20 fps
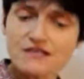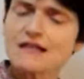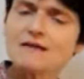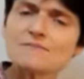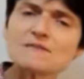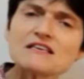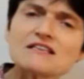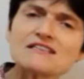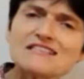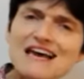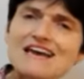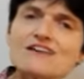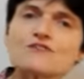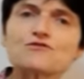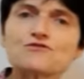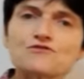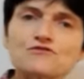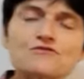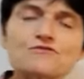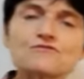So let me
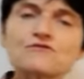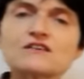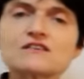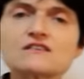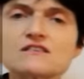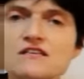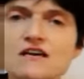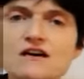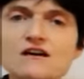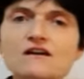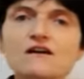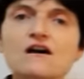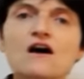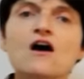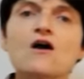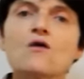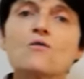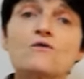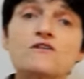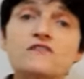take you through this year
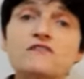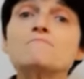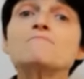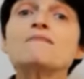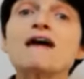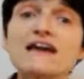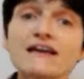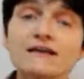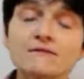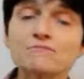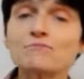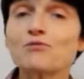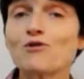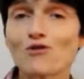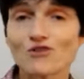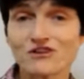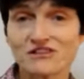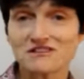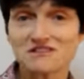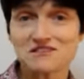with the main
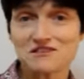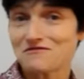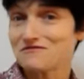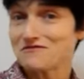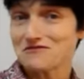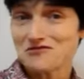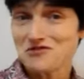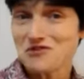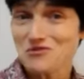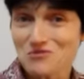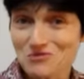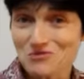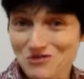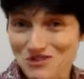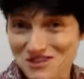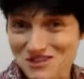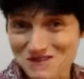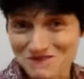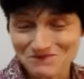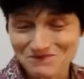points of the
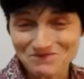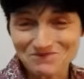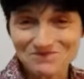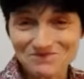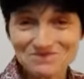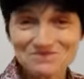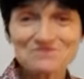news.